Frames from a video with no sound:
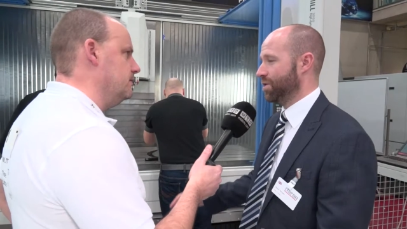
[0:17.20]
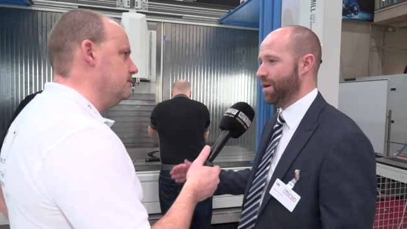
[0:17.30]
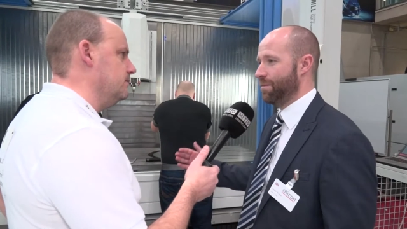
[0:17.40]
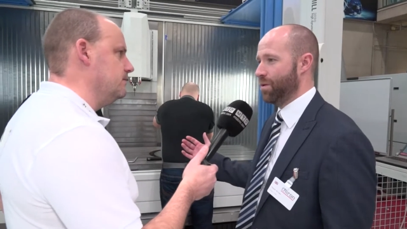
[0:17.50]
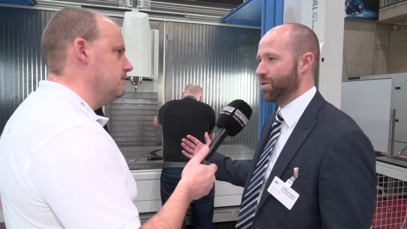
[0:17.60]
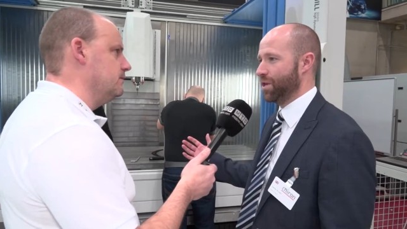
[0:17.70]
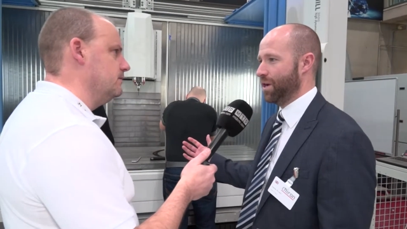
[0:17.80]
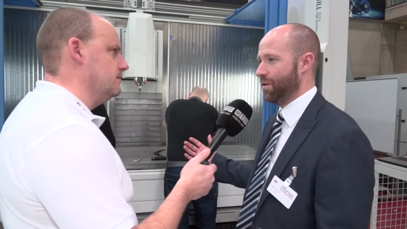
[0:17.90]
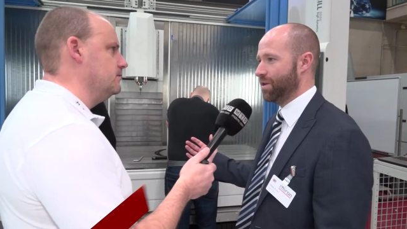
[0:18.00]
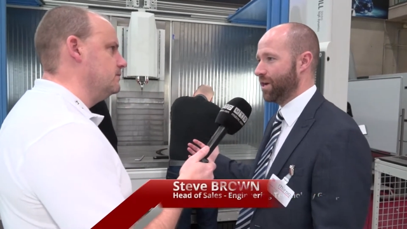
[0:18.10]
Speaker 1: is their mill
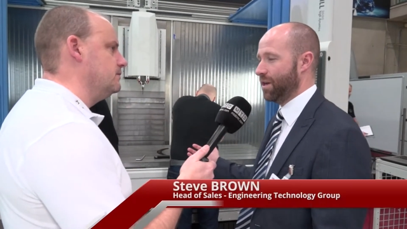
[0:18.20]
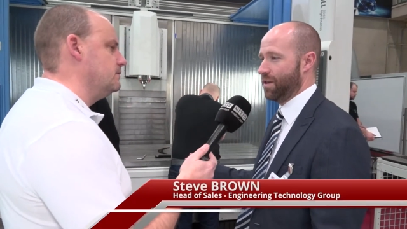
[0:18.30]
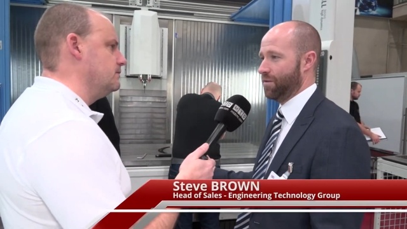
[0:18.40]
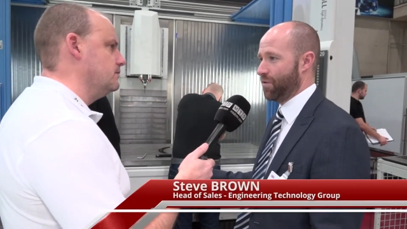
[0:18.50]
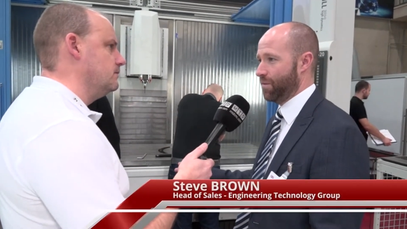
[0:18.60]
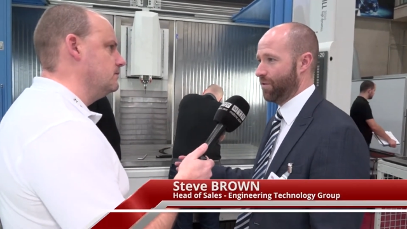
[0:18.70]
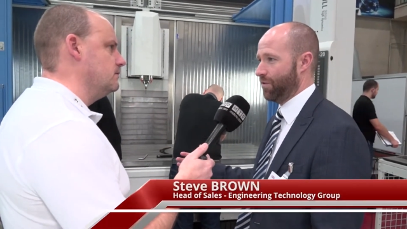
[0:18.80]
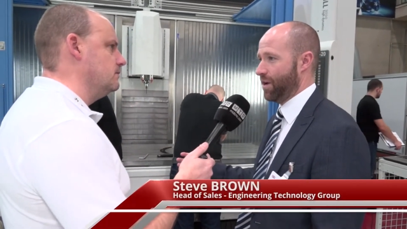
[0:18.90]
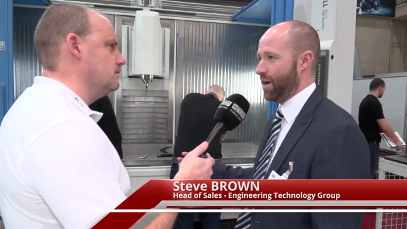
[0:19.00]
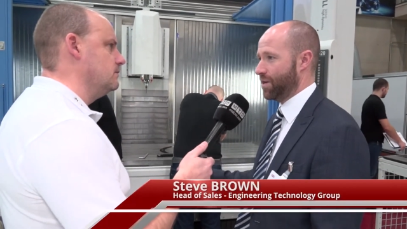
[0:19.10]
series, anything from a
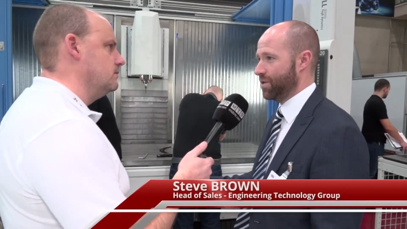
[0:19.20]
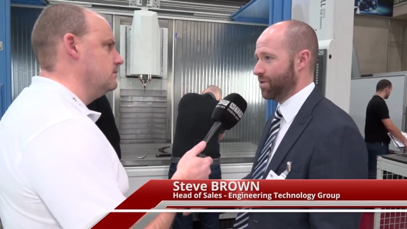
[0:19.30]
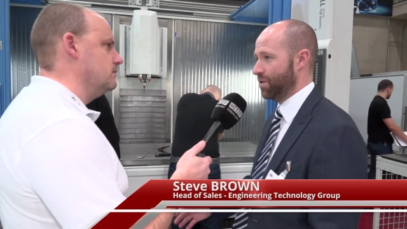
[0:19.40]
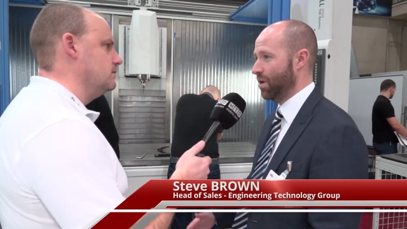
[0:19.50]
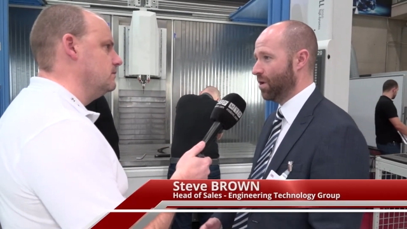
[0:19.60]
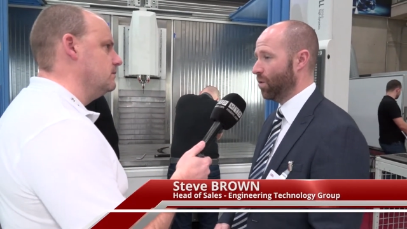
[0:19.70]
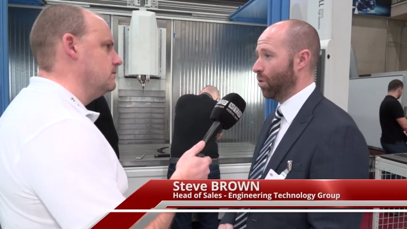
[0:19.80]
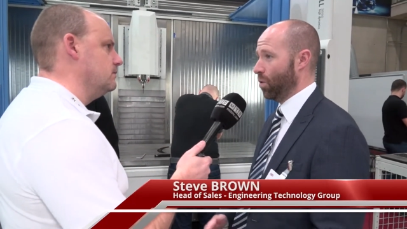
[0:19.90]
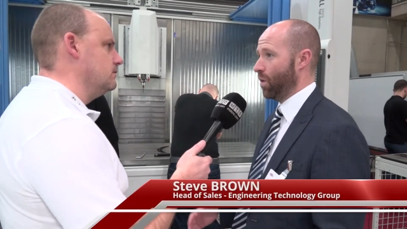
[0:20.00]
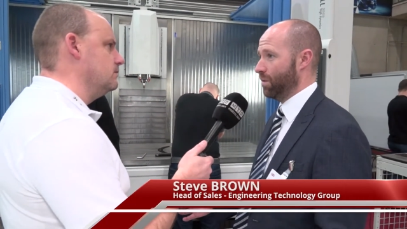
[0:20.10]
three-axis
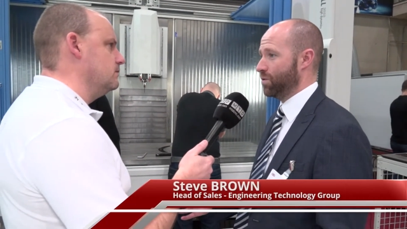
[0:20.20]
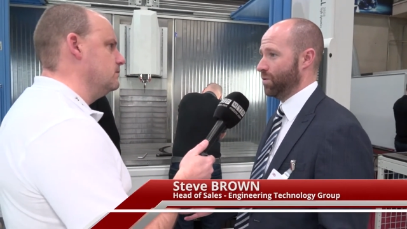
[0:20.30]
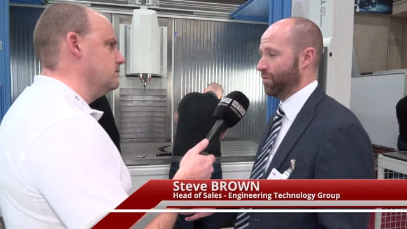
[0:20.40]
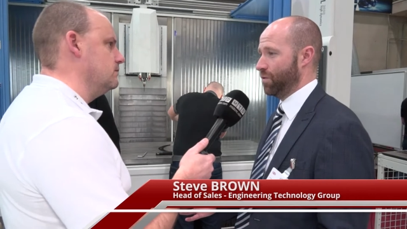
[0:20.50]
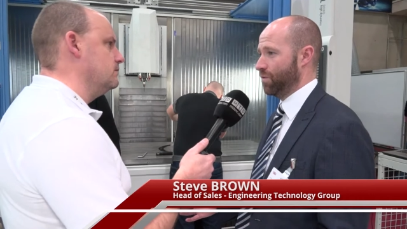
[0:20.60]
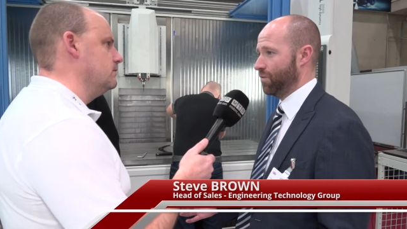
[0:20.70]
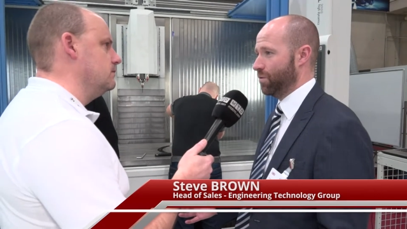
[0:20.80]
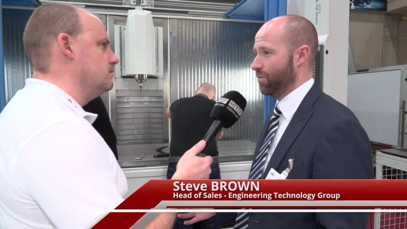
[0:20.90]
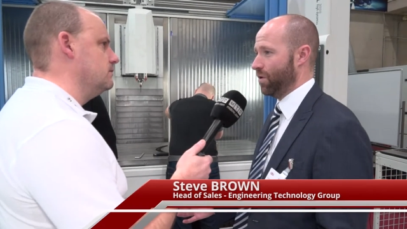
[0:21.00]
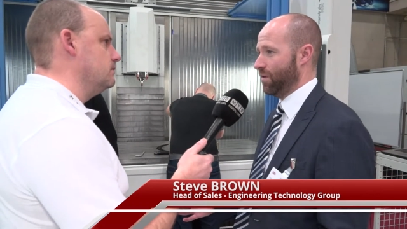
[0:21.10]
all the way up to a full,
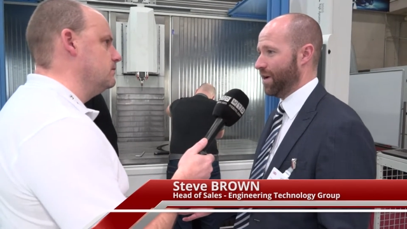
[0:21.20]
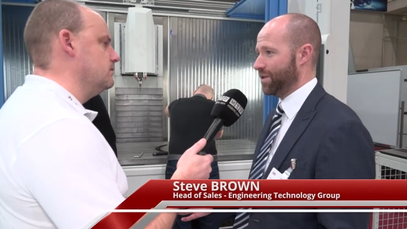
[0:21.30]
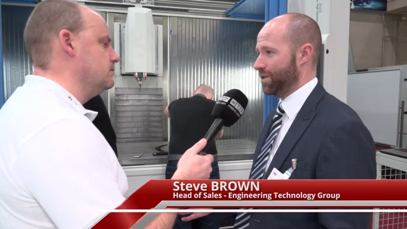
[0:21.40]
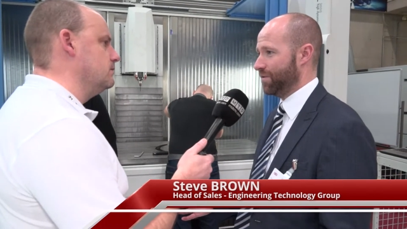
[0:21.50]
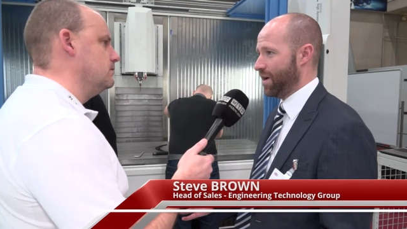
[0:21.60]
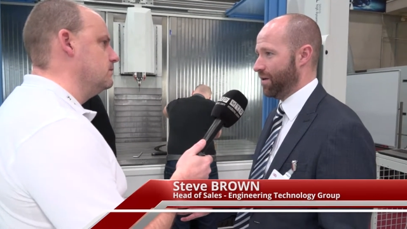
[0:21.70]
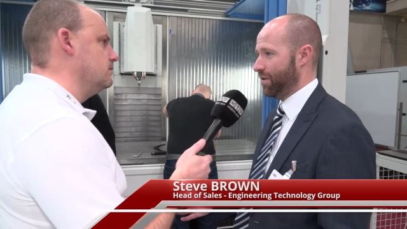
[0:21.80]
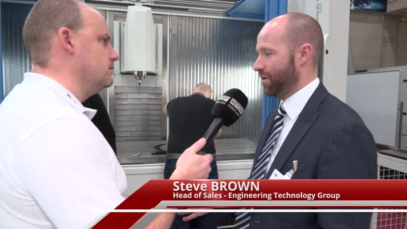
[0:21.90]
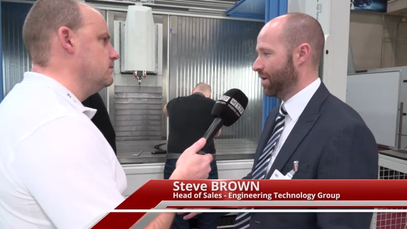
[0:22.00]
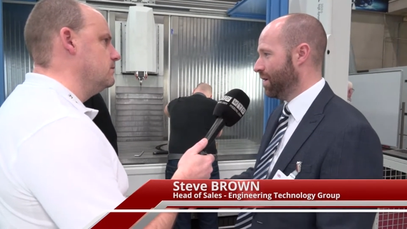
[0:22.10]
full five-axis
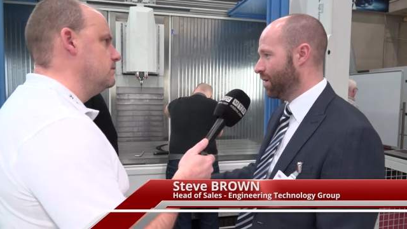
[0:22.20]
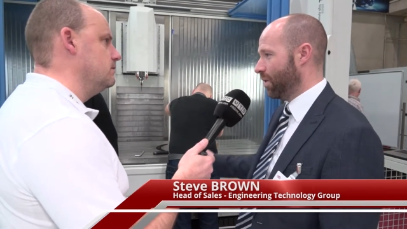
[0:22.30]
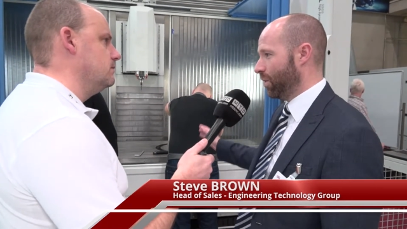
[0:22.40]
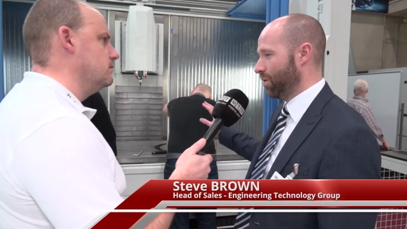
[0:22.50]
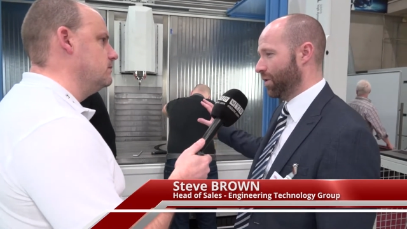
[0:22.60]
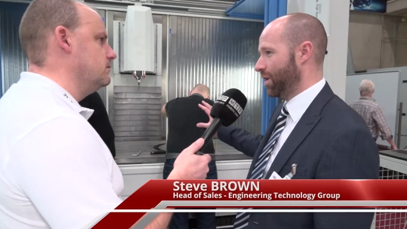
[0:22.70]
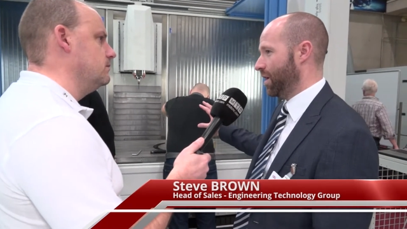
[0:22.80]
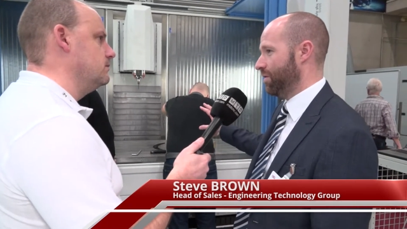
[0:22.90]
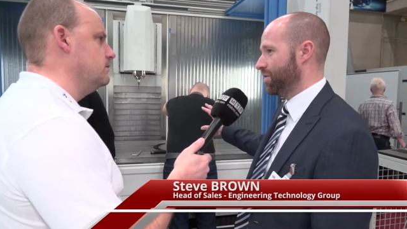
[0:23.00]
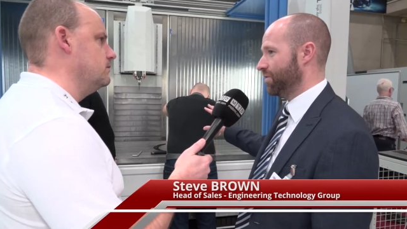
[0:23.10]
variant. What we're looking
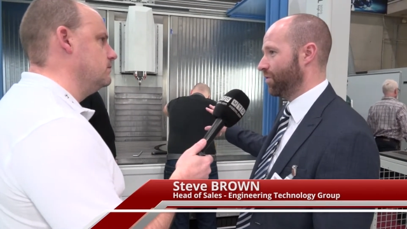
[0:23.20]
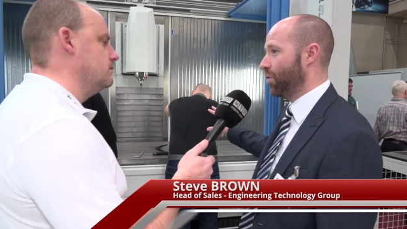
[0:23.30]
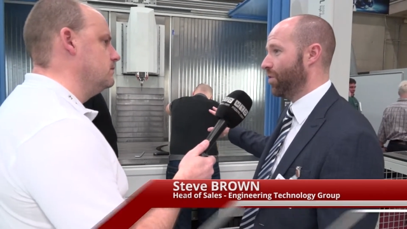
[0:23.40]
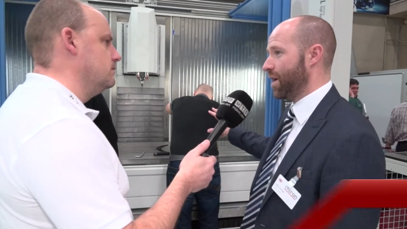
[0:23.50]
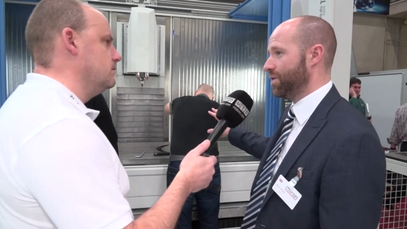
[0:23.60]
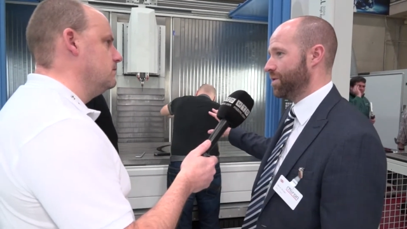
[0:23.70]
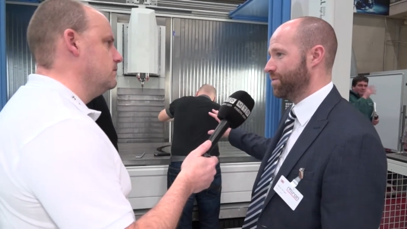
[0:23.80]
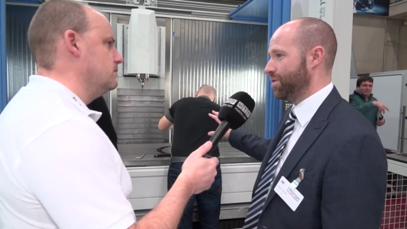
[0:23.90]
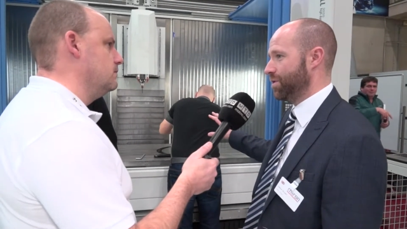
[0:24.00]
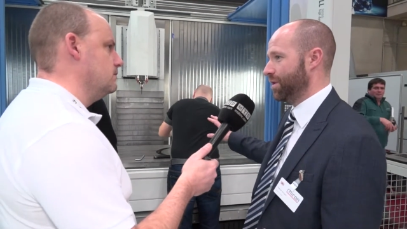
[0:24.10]
here is a fourth-axis
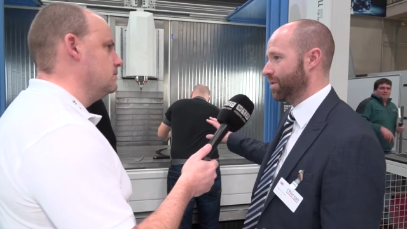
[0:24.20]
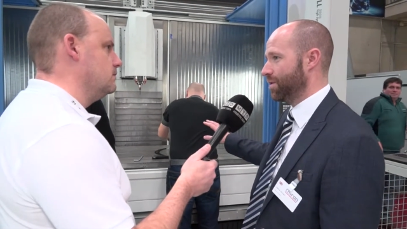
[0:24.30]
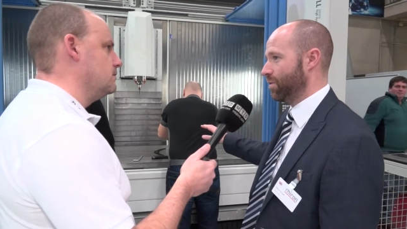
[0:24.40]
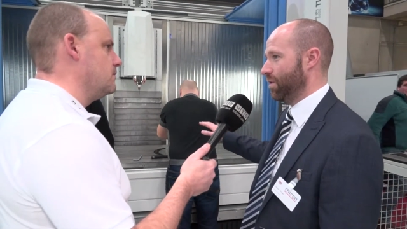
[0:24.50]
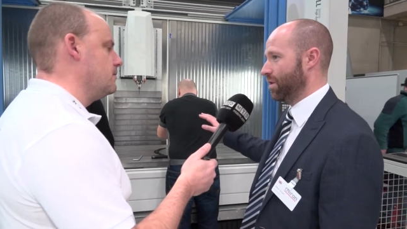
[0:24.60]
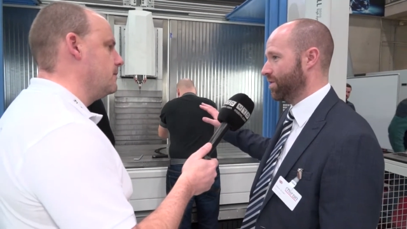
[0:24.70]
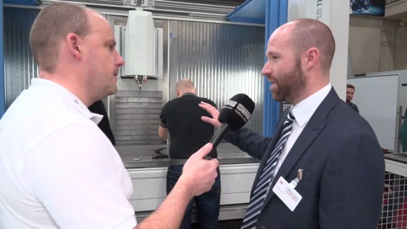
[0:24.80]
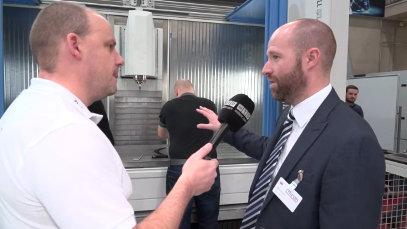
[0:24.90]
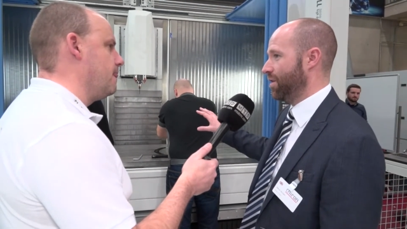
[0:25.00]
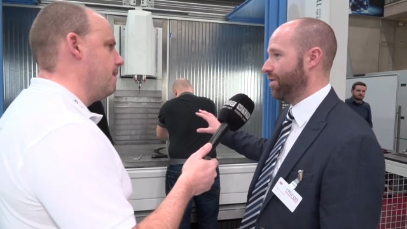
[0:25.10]
machine. So we've got a
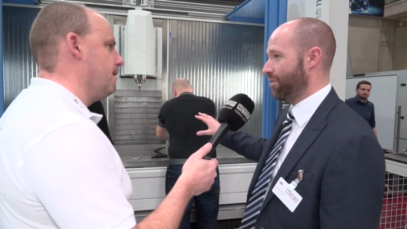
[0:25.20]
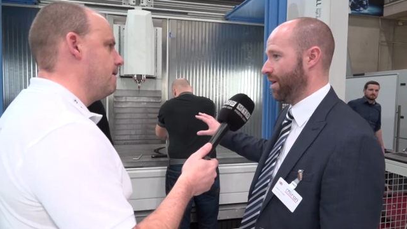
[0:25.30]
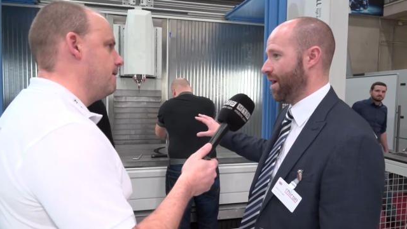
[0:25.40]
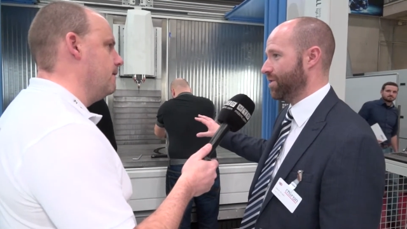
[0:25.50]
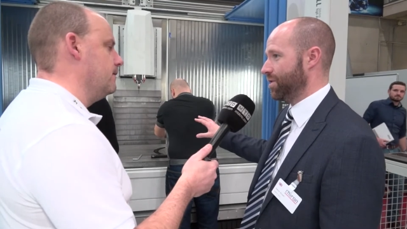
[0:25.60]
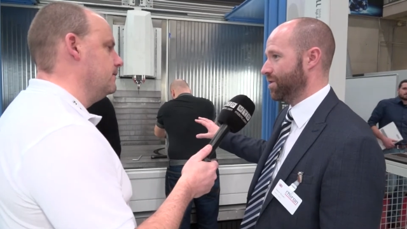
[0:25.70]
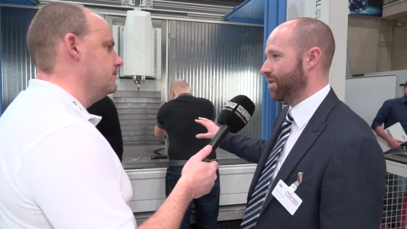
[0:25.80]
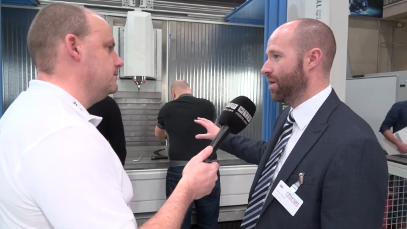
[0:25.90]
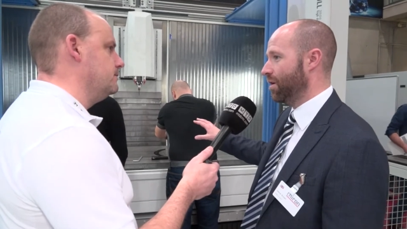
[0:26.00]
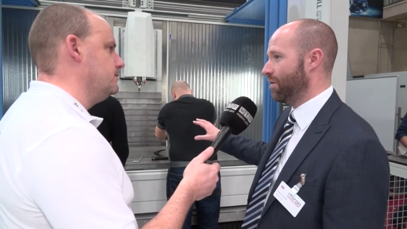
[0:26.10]
standard three-axis,
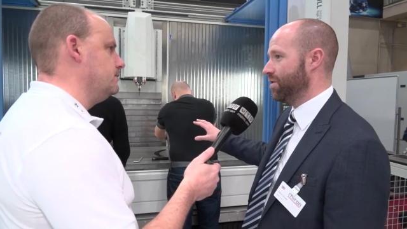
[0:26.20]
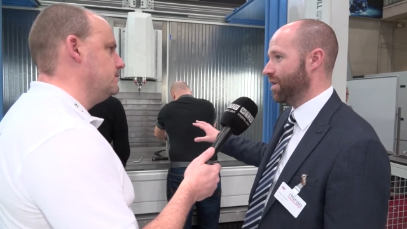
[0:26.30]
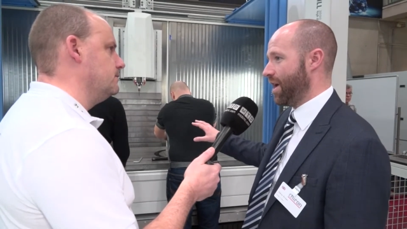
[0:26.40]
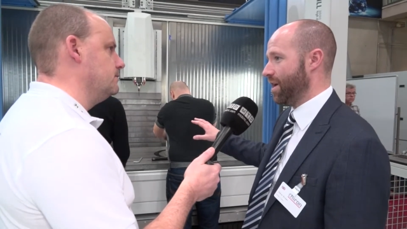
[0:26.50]
obviously